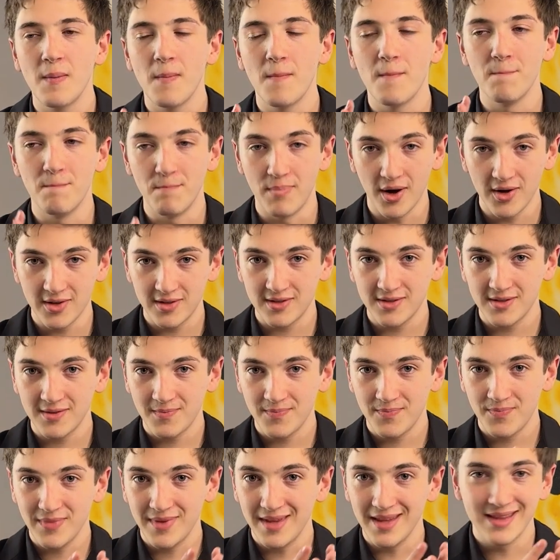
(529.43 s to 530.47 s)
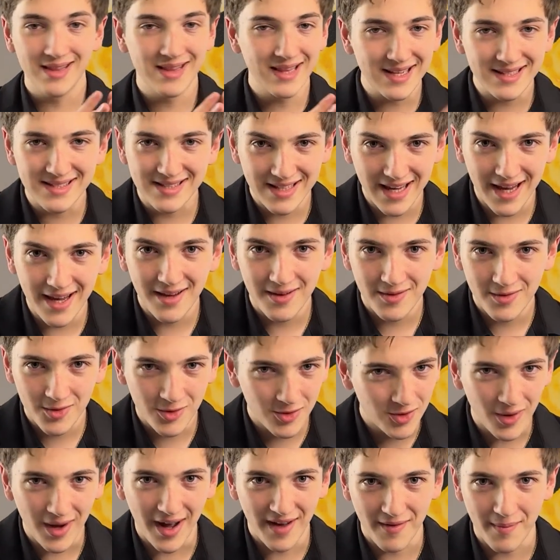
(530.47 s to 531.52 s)
But let's say you
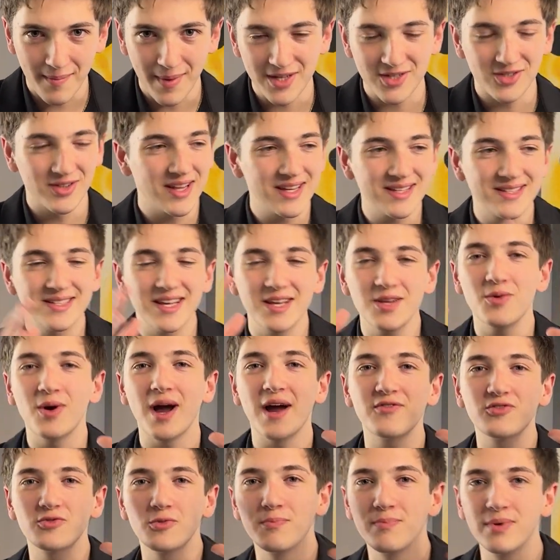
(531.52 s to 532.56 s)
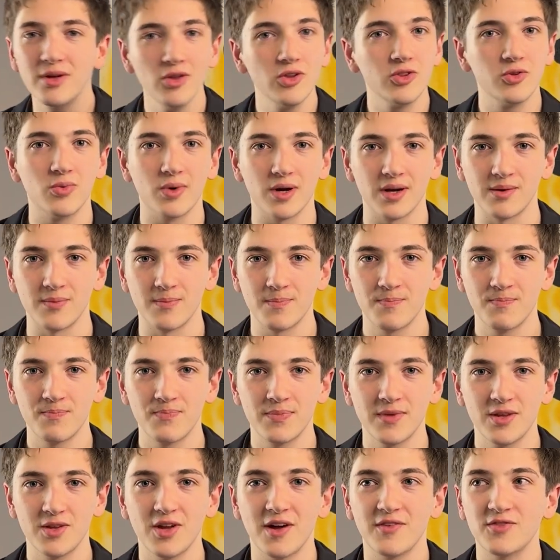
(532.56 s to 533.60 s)
don't have a passion. Let's say you have to build one.
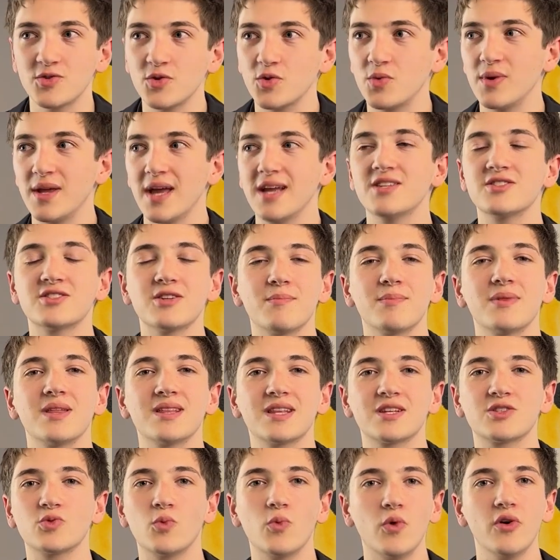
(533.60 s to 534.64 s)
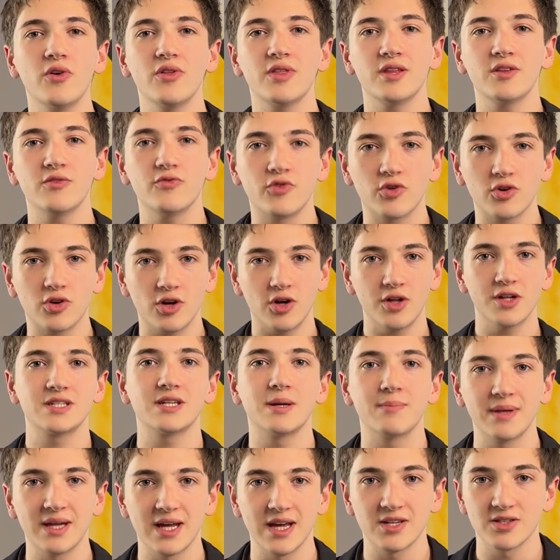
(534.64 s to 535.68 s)
You have to create something that's worth it for college
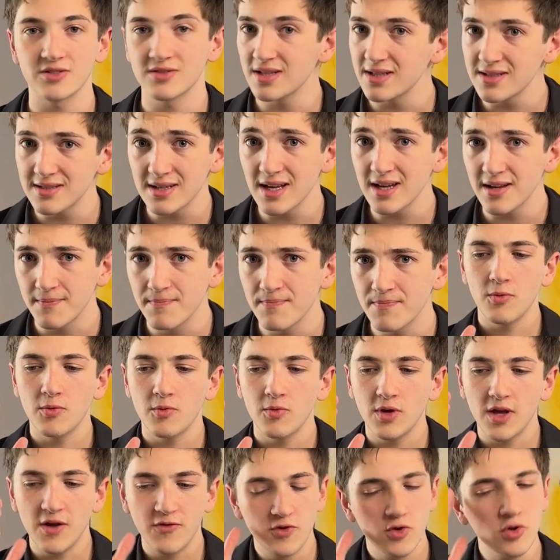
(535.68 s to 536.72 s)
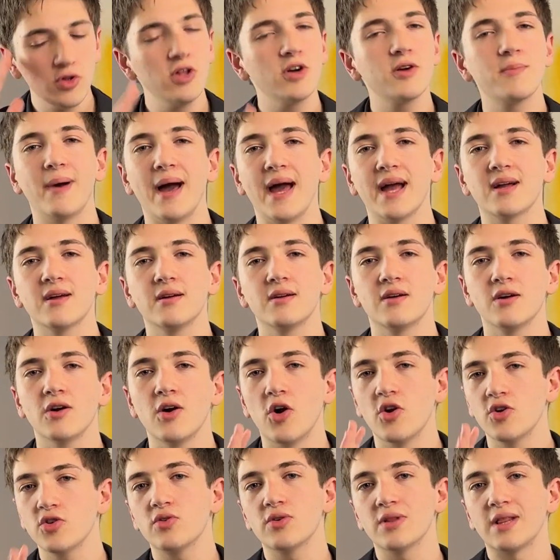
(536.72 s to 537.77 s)
applications. Let's say, if you look back
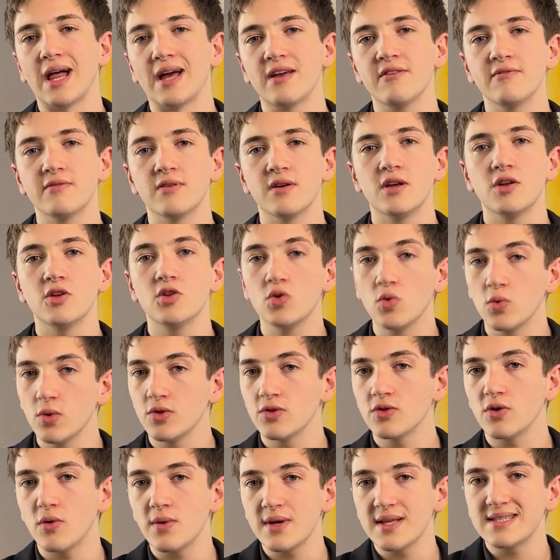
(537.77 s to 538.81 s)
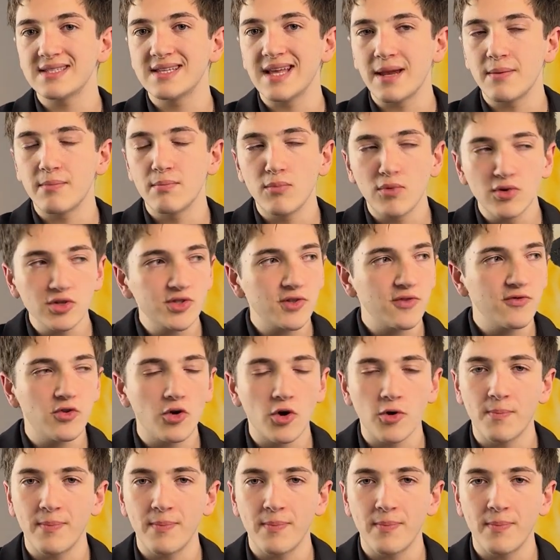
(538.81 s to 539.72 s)
on your life, you will notice that most of your